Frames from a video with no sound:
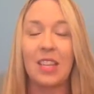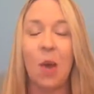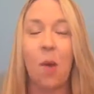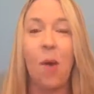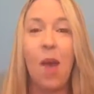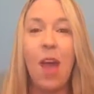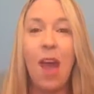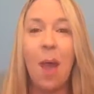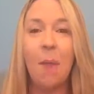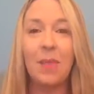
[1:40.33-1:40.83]
So
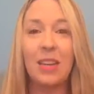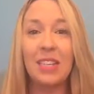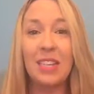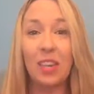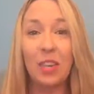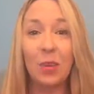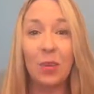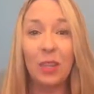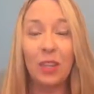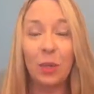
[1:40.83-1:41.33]
I'm going to
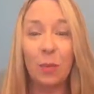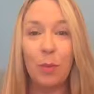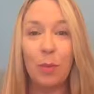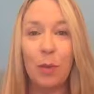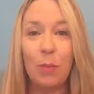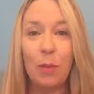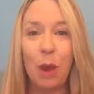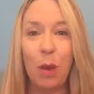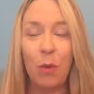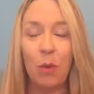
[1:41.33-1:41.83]
tell you a little
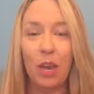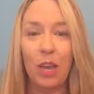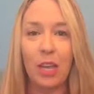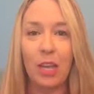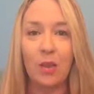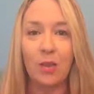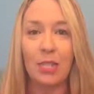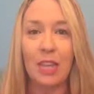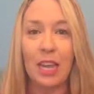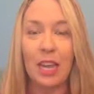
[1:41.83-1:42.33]
bit about what I
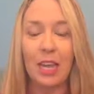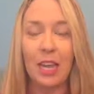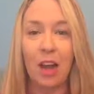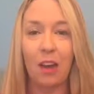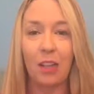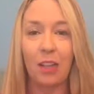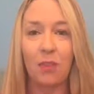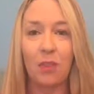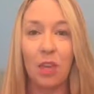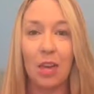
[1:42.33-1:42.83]
use, and
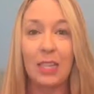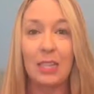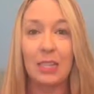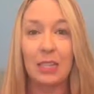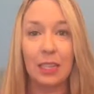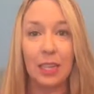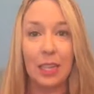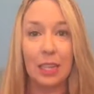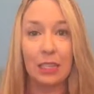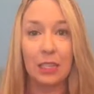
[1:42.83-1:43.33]
I'll give you guys
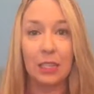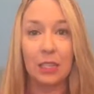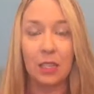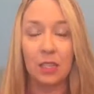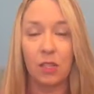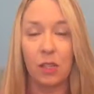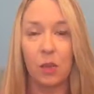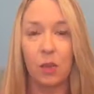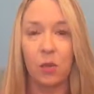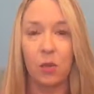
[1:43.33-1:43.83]
links
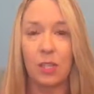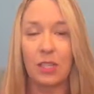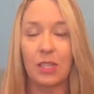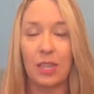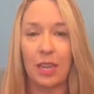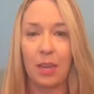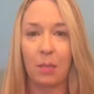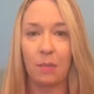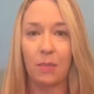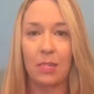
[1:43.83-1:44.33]
to the
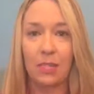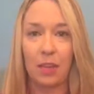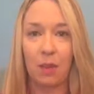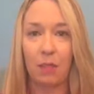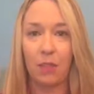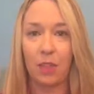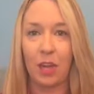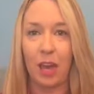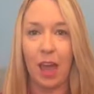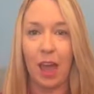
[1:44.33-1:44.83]
same
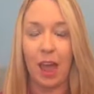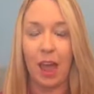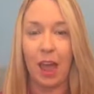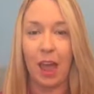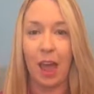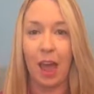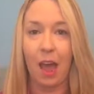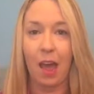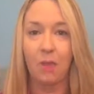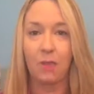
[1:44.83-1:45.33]
stuff that I
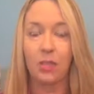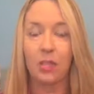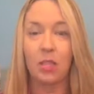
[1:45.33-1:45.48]
have.